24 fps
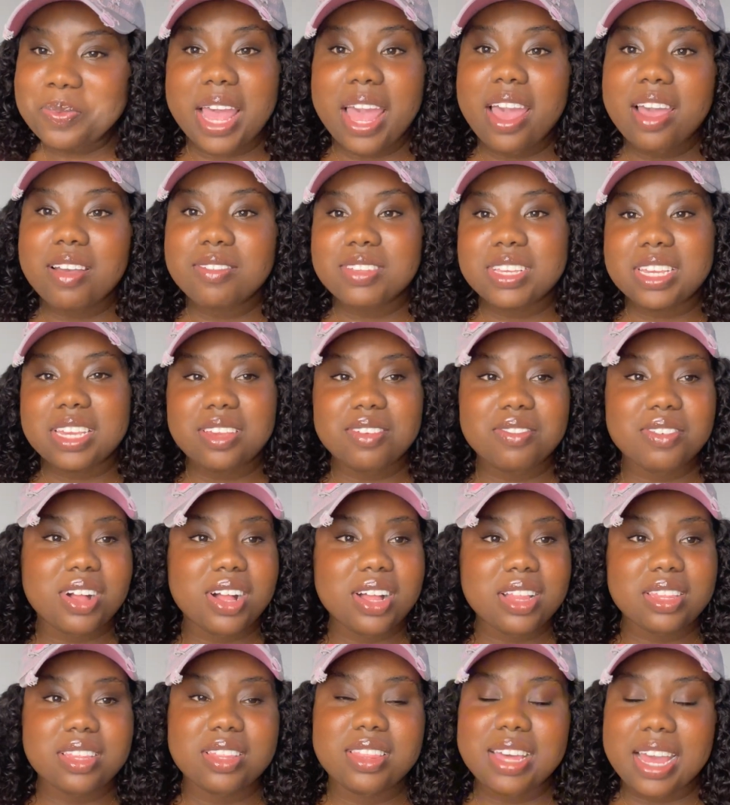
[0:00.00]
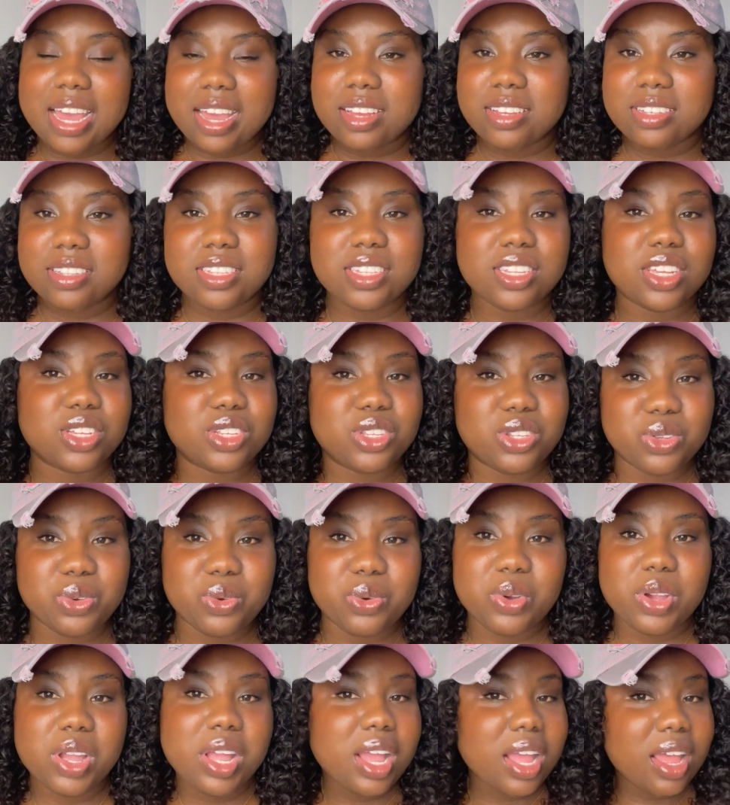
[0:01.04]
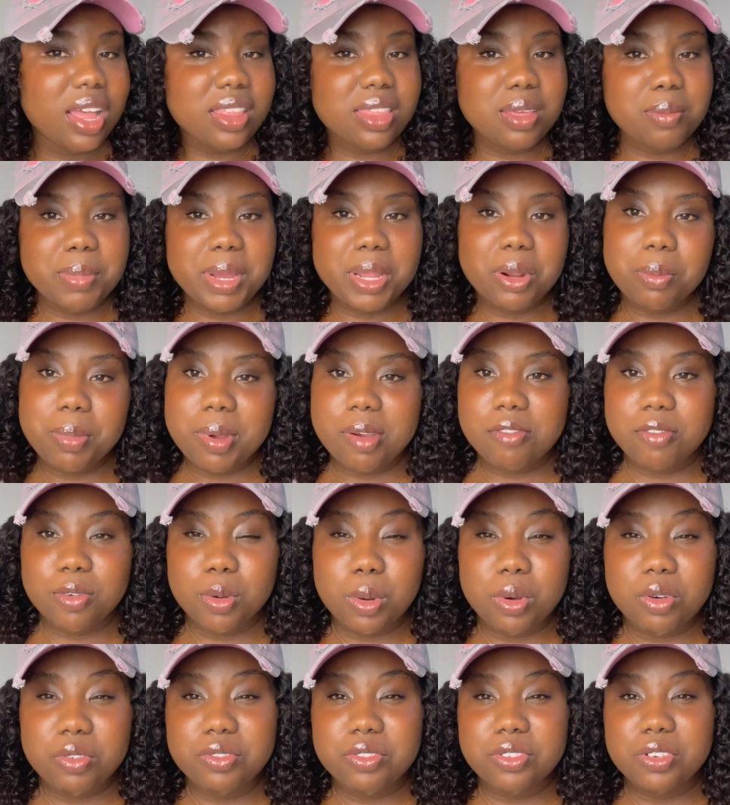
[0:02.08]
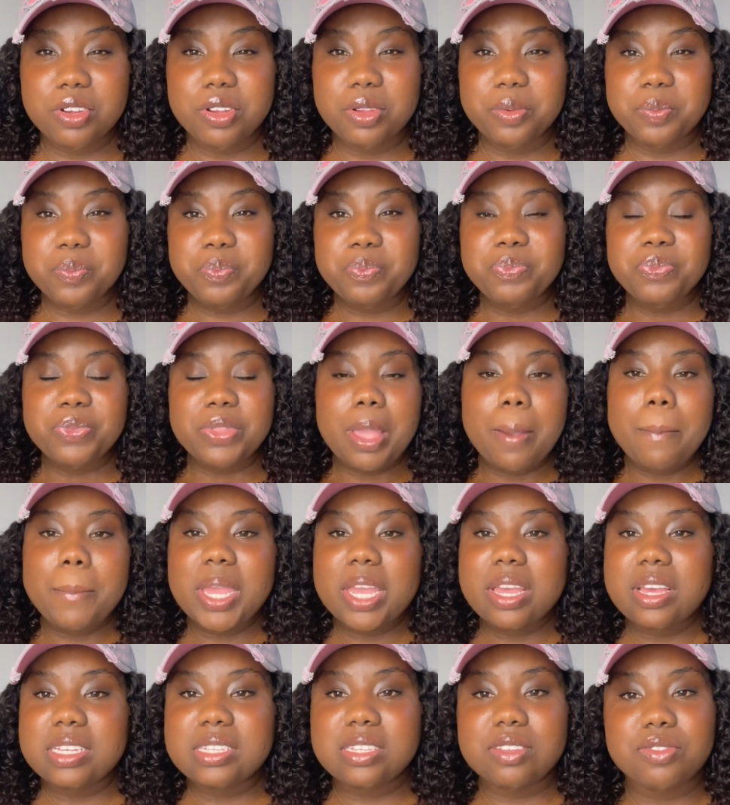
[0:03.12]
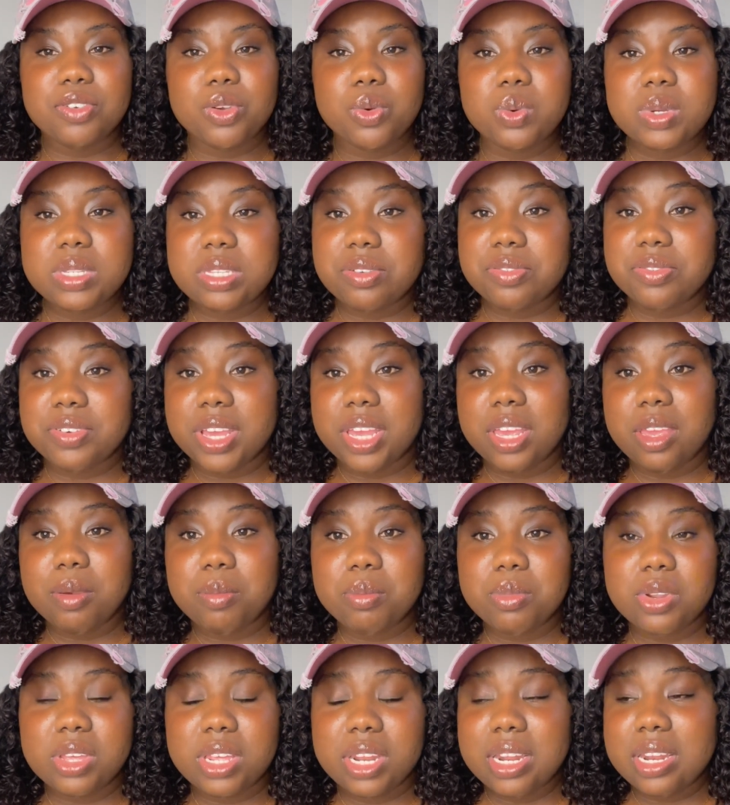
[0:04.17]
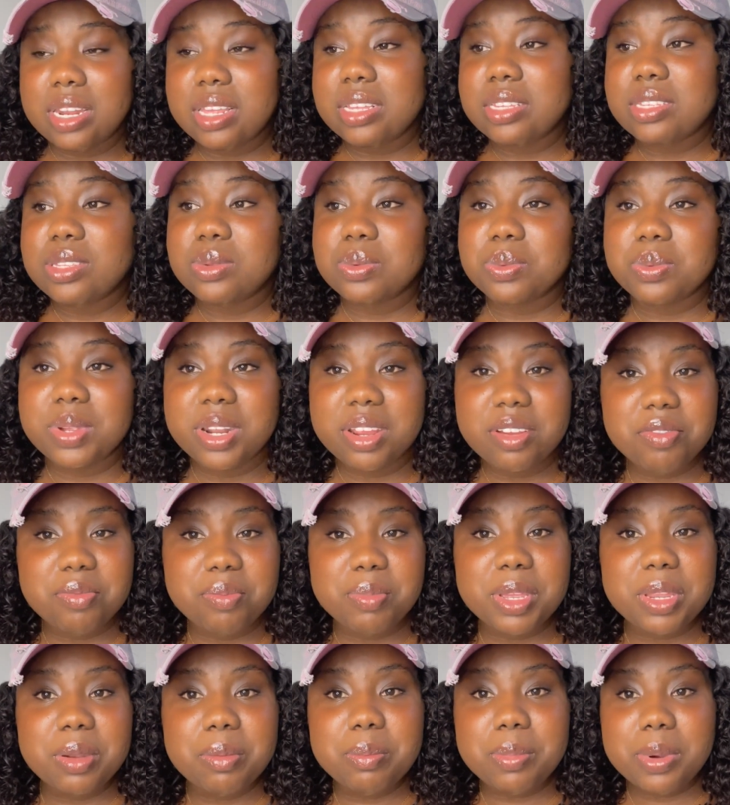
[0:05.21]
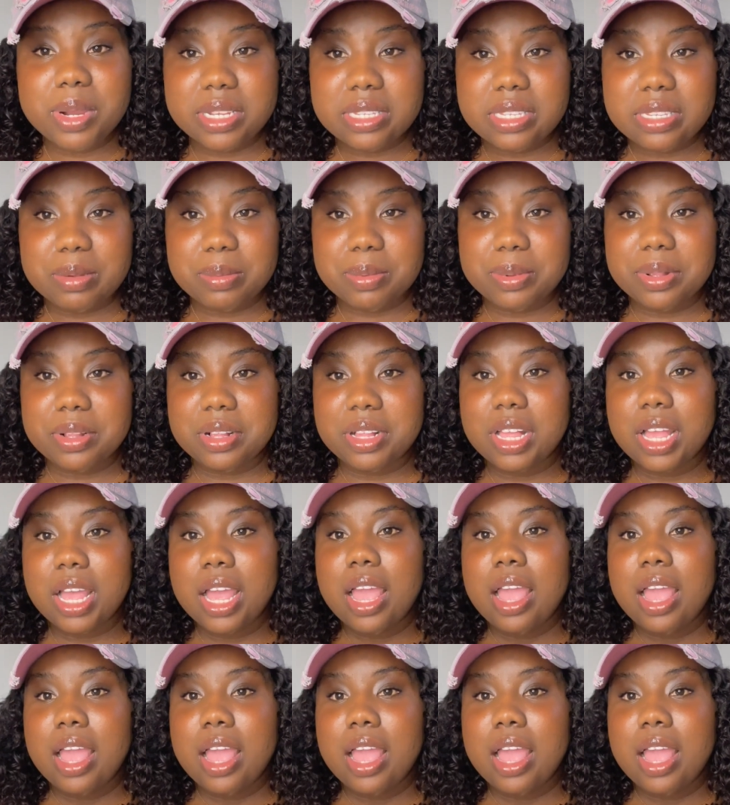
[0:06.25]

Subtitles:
I have to give all the thanks to the man up above, because if it wasn't for him, none of this would have been possible.